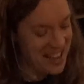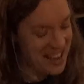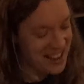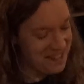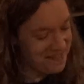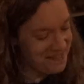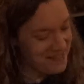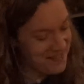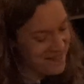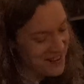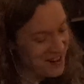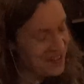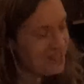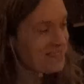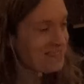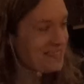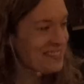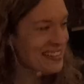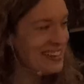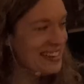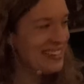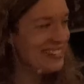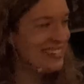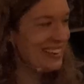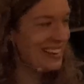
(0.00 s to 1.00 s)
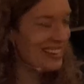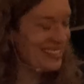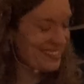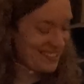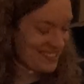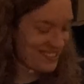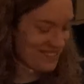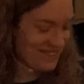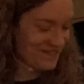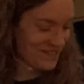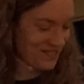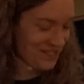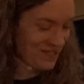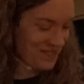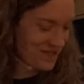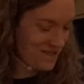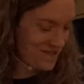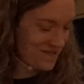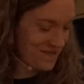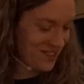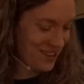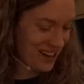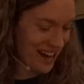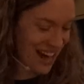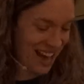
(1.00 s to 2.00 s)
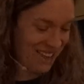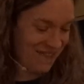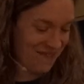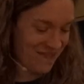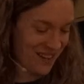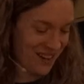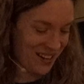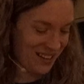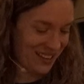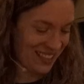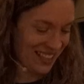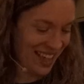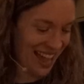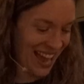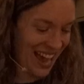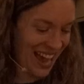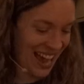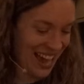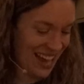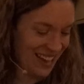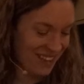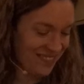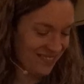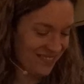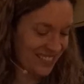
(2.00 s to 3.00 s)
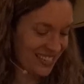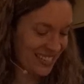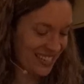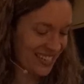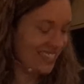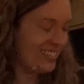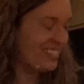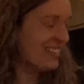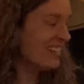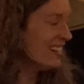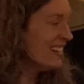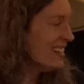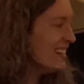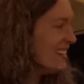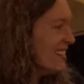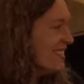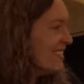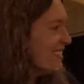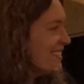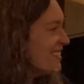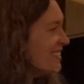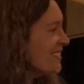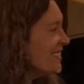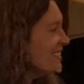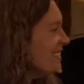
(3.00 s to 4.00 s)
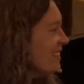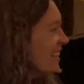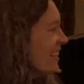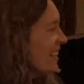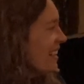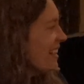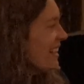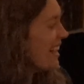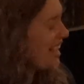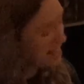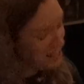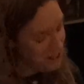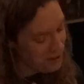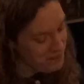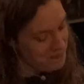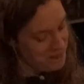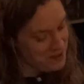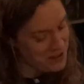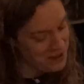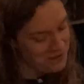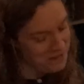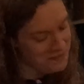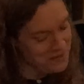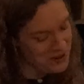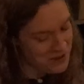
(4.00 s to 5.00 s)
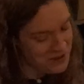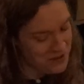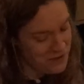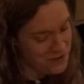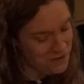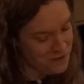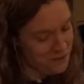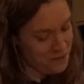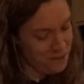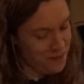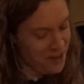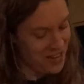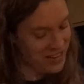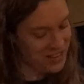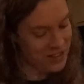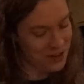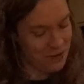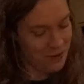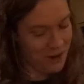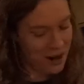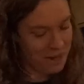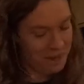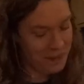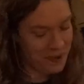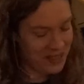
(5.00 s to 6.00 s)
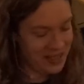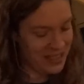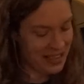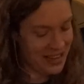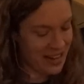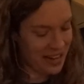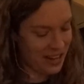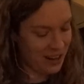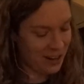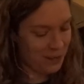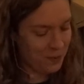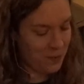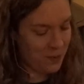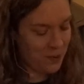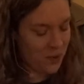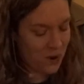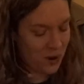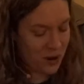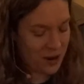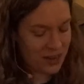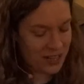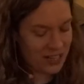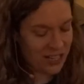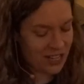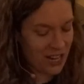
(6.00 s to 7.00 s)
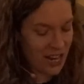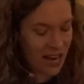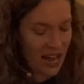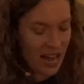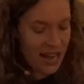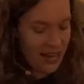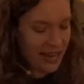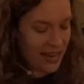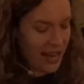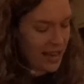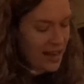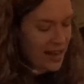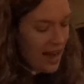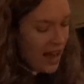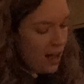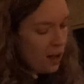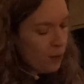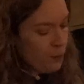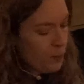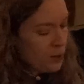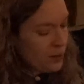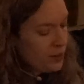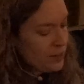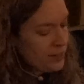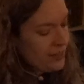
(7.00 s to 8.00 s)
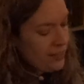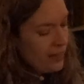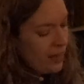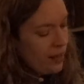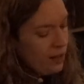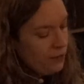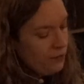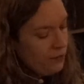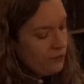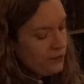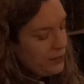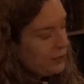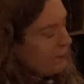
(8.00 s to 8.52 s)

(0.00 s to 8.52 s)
We've known each other for over half our lives, and she's a help you move, pick you up at the airport, can help herself to